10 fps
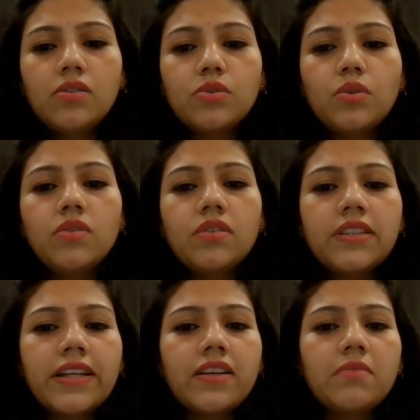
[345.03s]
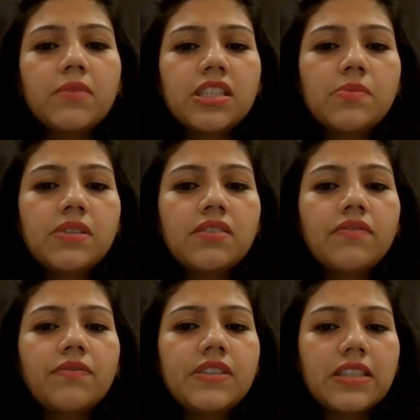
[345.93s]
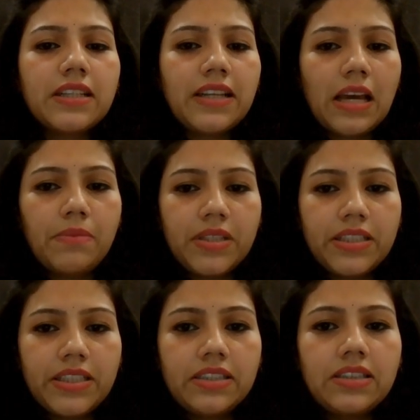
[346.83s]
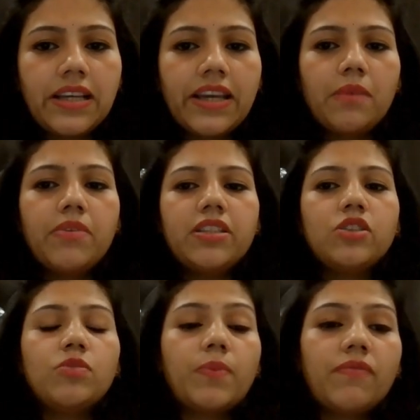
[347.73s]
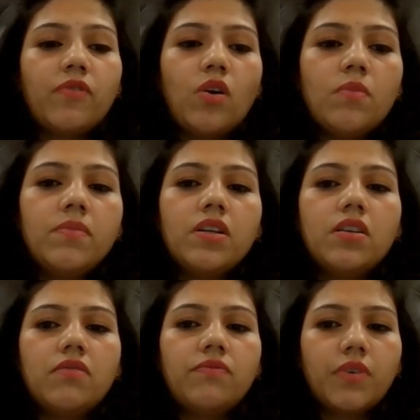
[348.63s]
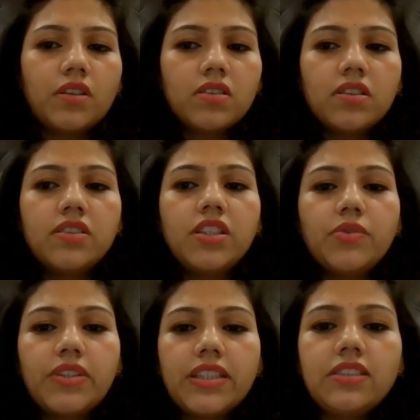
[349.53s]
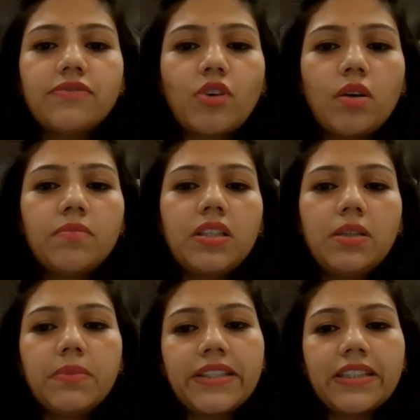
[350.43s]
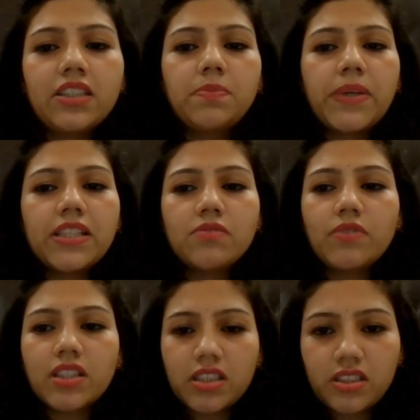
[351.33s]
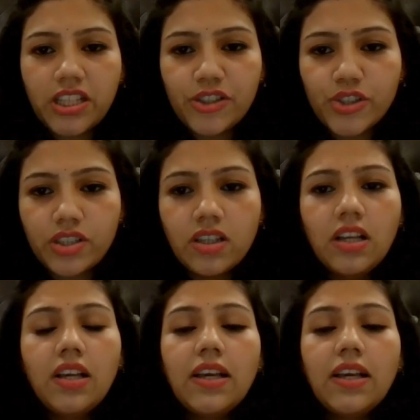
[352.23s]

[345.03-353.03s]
so there are must be some physical abilities like ability to perform work duties from limited space workstation,